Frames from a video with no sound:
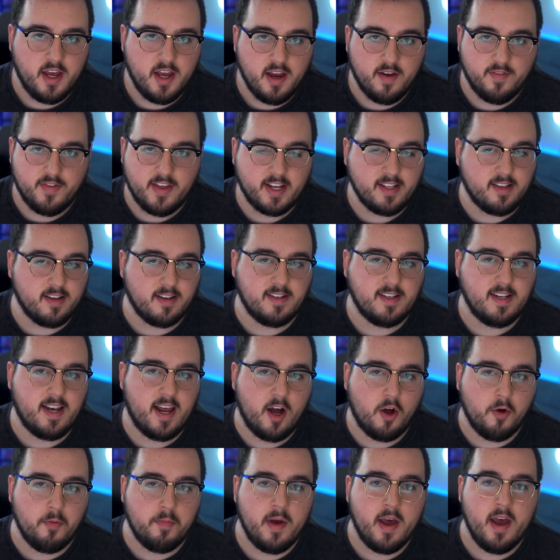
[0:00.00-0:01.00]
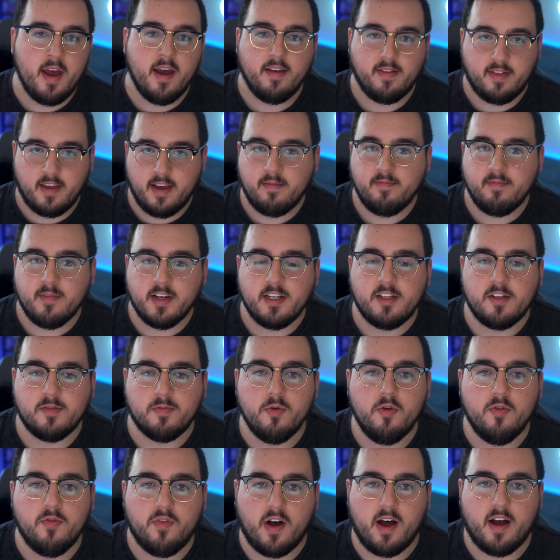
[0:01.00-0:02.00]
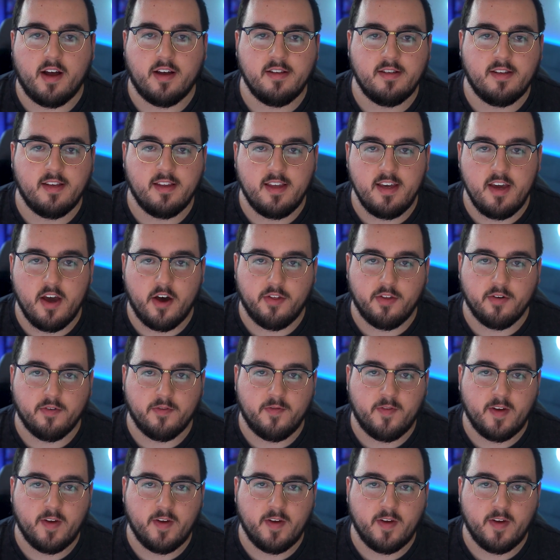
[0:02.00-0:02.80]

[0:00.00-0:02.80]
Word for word: If that doesn't help, then let's move on to the other